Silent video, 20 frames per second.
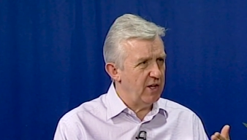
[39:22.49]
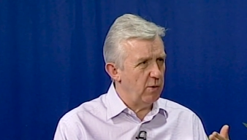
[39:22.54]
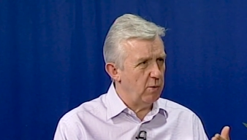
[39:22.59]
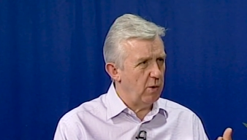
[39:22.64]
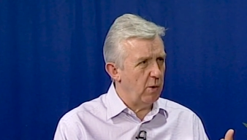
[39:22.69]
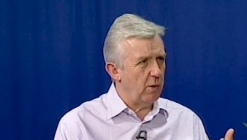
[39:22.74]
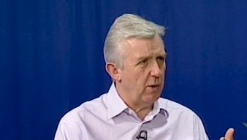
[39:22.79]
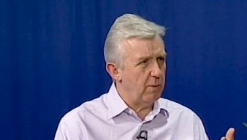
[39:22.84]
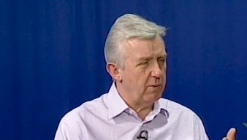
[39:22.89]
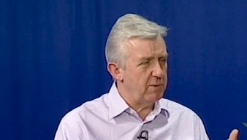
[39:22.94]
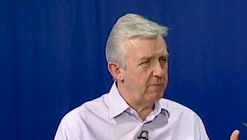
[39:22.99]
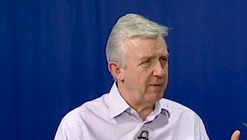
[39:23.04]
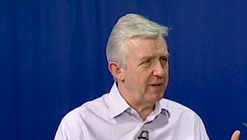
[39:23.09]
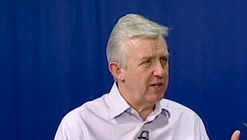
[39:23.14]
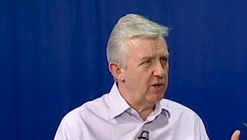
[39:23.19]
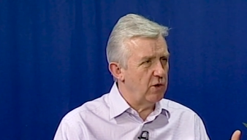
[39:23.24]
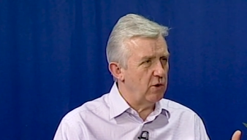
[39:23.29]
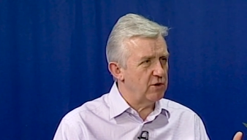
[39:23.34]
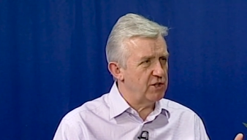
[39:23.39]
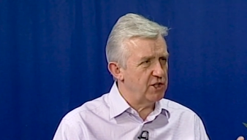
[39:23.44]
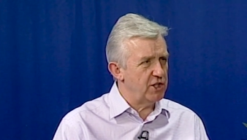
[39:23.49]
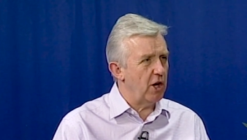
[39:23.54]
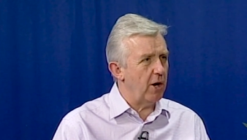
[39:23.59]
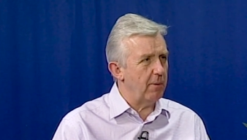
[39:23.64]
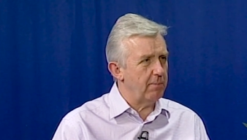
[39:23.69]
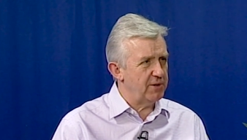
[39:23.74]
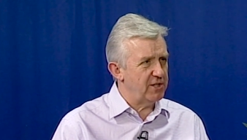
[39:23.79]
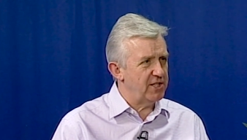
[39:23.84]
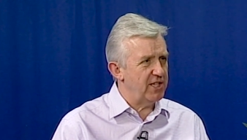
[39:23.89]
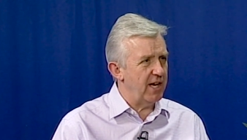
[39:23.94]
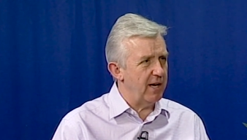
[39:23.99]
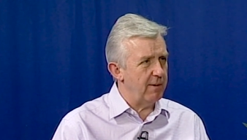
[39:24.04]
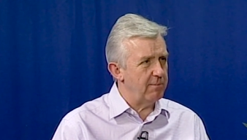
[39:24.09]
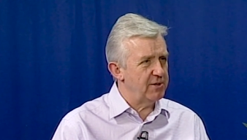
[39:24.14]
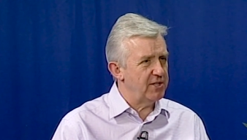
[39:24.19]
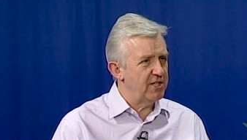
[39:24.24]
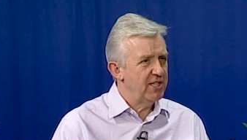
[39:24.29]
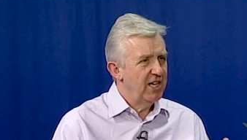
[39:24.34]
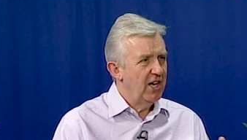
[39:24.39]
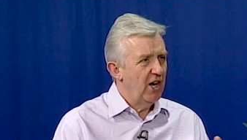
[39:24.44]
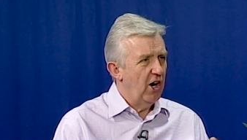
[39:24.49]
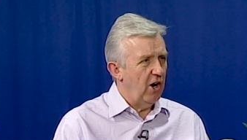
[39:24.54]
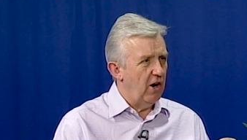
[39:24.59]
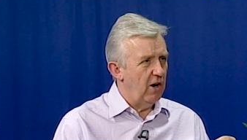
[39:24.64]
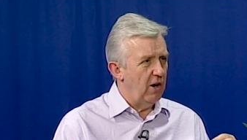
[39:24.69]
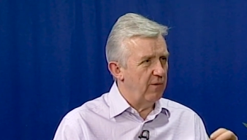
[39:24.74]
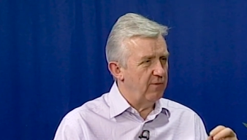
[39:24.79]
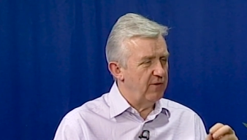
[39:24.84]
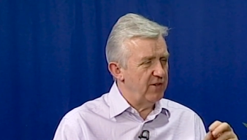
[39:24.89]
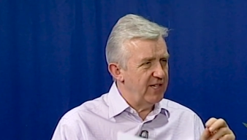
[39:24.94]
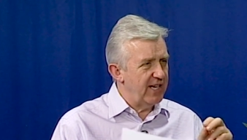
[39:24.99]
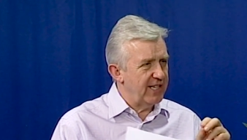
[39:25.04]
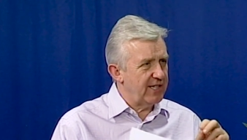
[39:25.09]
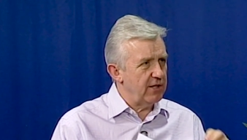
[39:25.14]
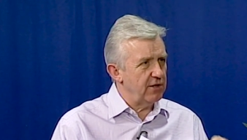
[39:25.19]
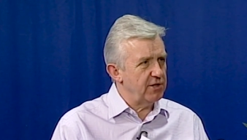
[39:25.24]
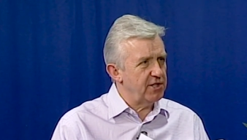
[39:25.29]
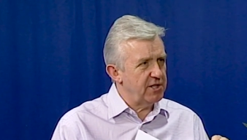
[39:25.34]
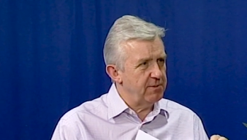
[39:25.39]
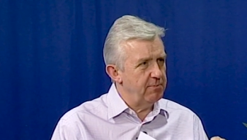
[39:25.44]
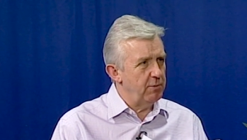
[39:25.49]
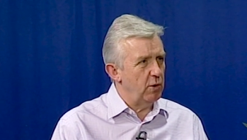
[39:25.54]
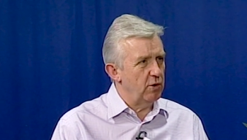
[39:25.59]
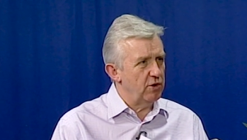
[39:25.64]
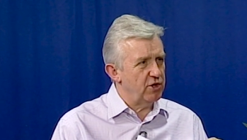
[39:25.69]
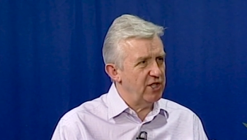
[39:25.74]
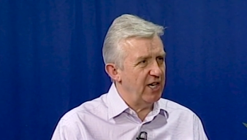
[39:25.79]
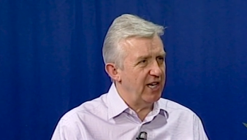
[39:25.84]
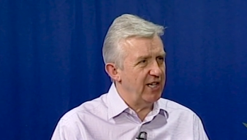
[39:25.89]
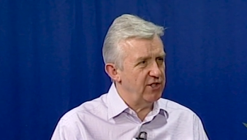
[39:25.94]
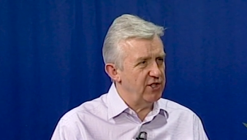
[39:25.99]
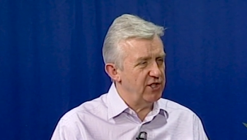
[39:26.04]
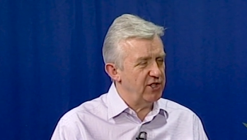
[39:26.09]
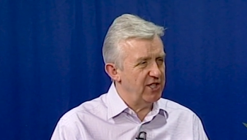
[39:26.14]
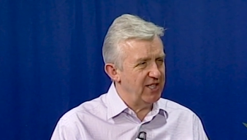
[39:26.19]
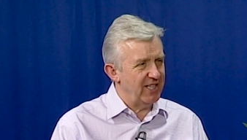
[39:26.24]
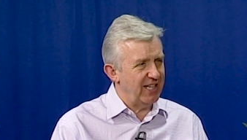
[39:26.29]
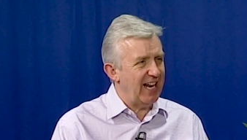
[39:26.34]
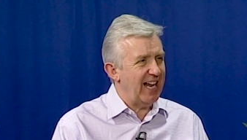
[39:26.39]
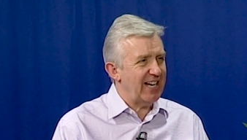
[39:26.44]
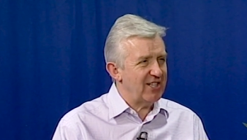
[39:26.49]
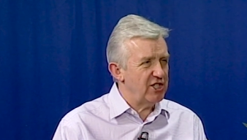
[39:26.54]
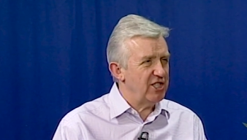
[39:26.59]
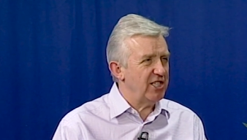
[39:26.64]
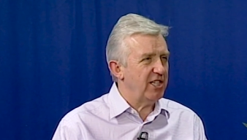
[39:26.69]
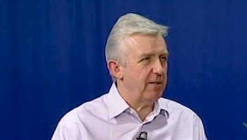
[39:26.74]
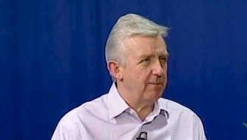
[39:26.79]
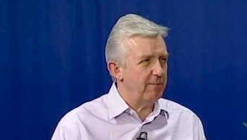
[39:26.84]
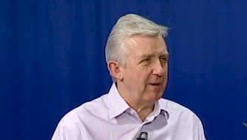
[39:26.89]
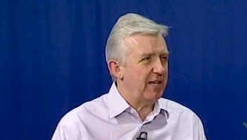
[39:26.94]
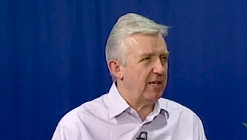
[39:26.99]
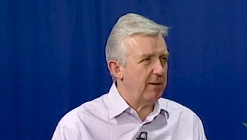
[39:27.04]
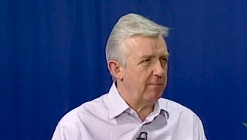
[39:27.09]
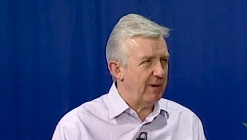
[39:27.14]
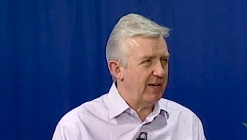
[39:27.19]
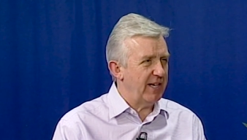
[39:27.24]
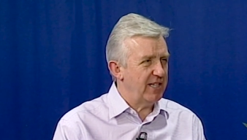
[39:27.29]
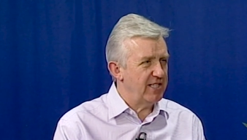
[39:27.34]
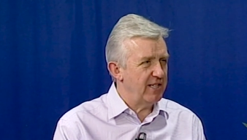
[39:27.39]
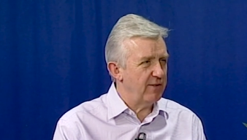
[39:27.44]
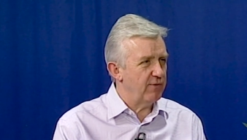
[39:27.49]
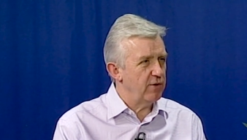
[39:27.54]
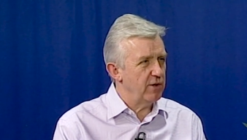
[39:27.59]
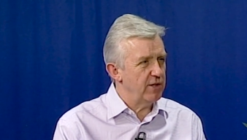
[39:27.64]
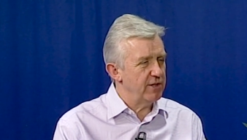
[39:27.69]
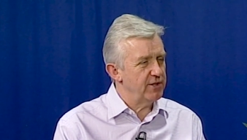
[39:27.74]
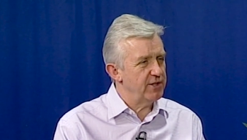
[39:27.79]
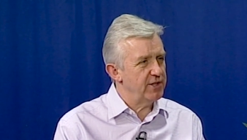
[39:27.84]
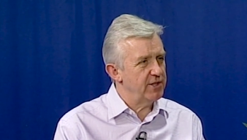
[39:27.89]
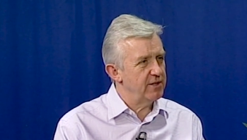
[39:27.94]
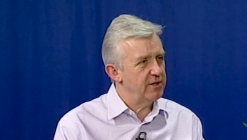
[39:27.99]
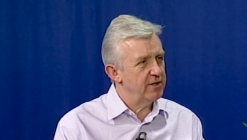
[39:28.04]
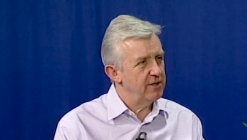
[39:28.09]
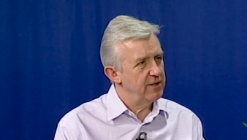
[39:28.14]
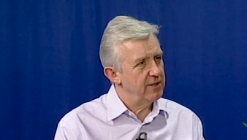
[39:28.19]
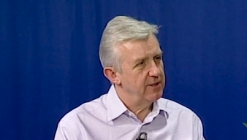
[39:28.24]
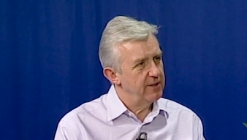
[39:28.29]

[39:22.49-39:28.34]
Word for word: You know, what, what would be your top tips of little small changes that actually can make a big difference?